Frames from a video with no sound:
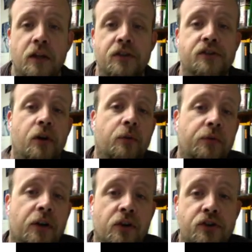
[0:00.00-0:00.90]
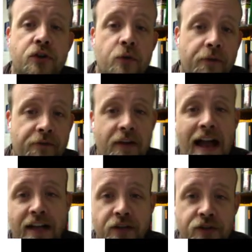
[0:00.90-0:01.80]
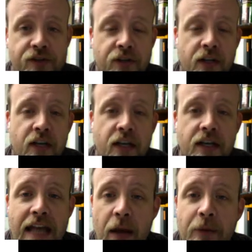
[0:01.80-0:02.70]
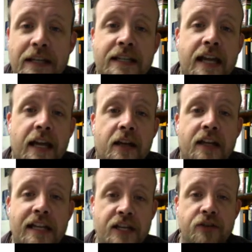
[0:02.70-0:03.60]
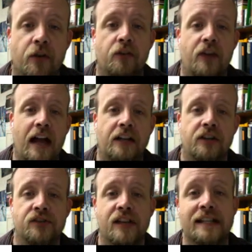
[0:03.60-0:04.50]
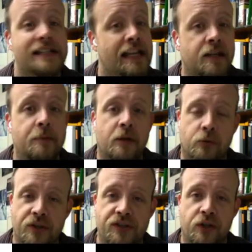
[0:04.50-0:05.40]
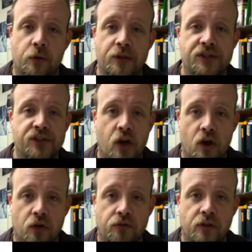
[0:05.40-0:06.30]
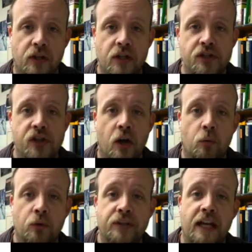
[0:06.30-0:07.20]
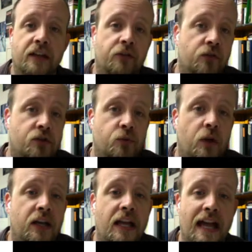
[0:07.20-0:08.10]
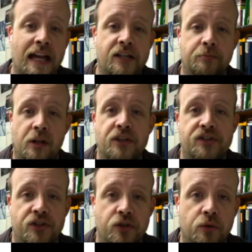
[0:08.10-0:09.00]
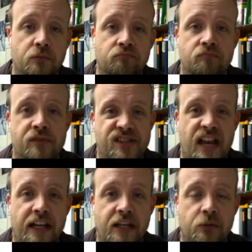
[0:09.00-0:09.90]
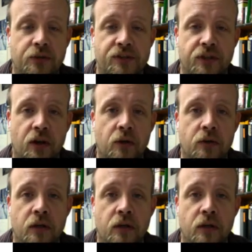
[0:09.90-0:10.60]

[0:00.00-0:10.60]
So there are two factors. Now we need to take each of our factors and set them equal to 0 and solve. So we'll take the first one, x plus 2, set it equal to 0.